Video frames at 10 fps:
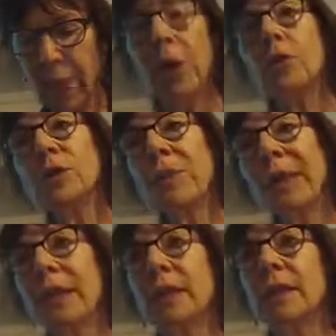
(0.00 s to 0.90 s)
Those
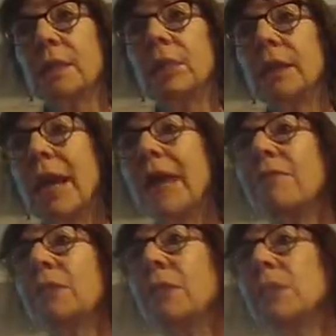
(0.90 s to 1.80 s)
mechanisms
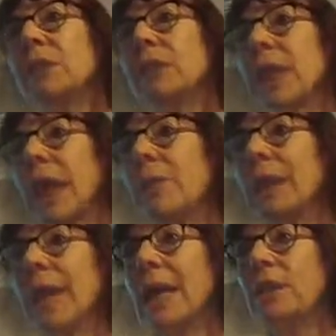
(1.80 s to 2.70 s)
have a limited
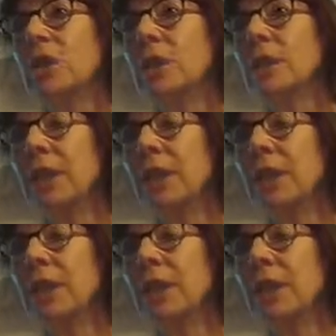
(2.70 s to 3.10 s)
application to